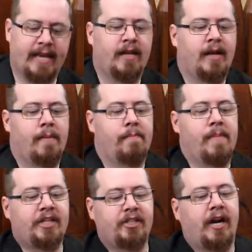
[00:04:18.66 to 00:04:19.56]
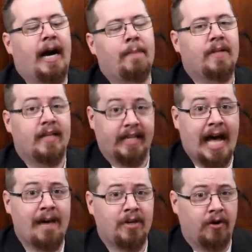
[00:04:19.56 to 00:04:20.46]
then measure up the
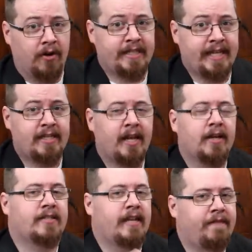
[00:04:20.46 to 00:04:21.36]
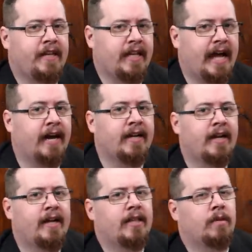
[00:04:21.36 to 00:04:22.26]
carbon content, because they figured out
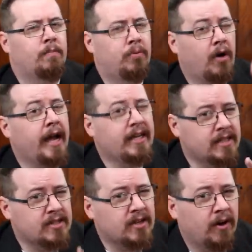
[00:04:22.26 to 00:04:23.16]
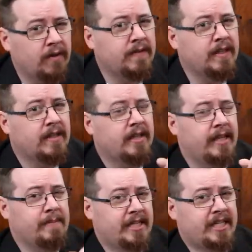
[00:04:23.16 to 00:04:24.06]
the brightness of
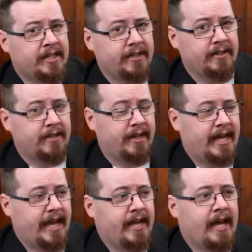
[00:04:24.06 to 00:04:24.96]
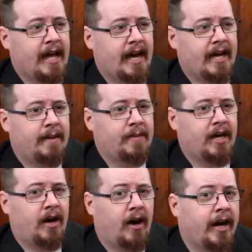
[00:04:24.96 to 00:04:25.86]
the material, okay?
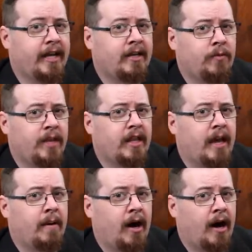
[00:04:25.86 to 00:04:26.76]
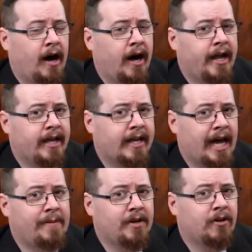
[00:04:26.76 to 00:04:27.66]
Iron with a higher
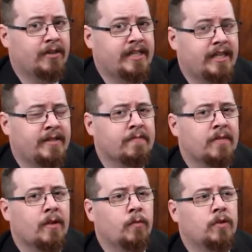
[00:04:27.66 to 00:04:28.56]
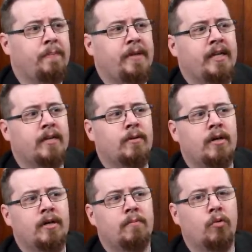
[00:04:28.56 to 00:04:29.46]
carbon content will appear
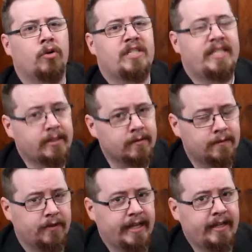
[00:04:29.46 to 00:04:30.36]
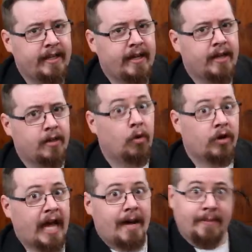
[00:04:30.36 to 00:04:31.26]
more silvery the
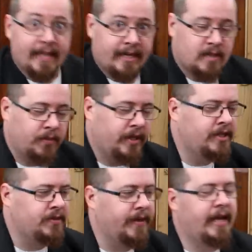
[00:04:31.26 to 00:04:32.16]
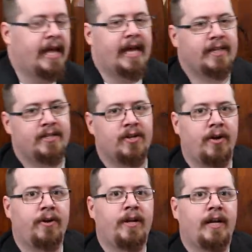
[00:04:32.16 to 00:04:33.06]
more carbon that is put into it. And
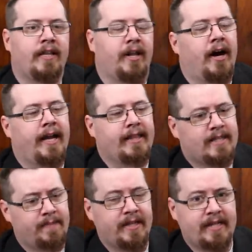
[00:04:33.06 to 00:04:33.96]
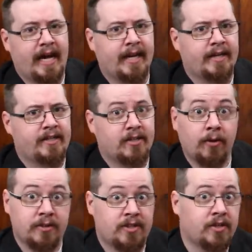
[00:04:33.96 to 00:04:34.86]
so the iron that's a bit darker is
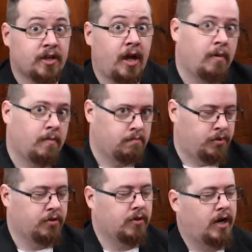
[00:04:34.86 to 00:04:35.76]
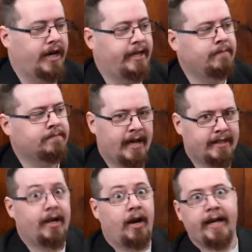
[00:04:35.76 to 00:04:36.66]
closer to pure iron. And
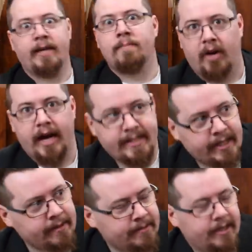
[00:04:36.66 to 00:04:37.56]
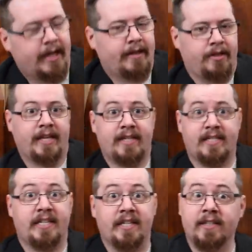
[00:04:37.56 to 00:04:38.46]
then iron brighter, yeah, you get
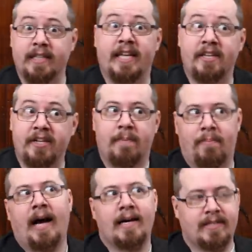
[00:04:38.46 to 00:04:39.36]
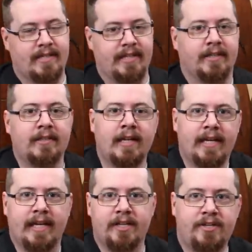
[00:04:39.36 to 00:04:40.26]
steel, and then you get past steel
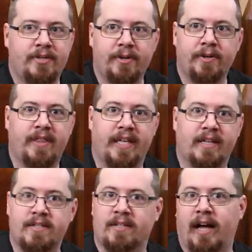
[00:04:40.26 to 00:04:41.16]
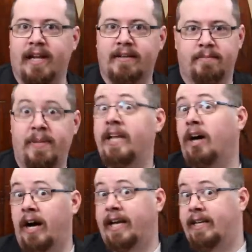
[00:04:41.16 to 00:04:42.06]
into things like pig
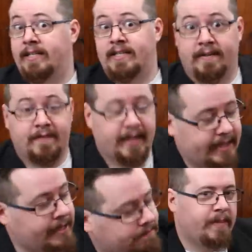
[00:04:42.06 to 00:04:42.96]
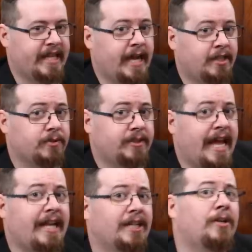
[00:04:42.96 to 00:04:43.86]
iron and stuff like that. But the actual
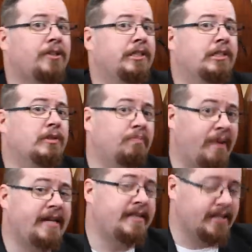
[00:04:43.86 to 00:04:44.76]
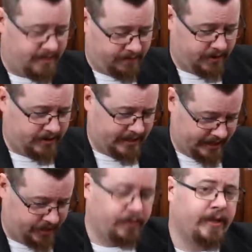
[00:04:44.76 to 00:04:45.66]
technological basis of what
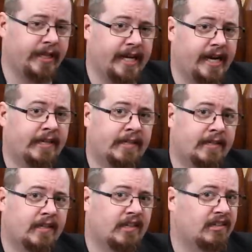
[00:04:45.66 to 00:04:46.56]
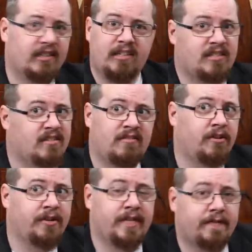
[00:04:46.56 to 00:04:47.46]
they're doing there It's
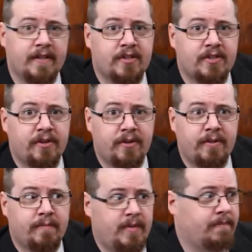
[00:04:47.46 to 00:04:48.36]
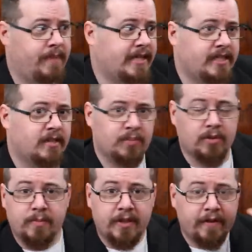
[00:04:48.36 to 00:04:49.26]
no different to the basic
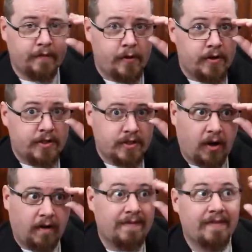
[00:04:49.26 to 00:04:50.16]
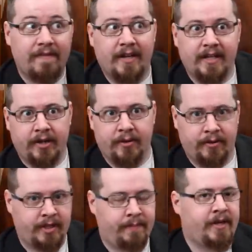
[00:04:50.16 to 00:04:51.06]
bloomery furnace of the very
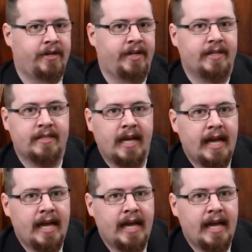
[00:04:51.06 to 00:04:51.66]
early periods.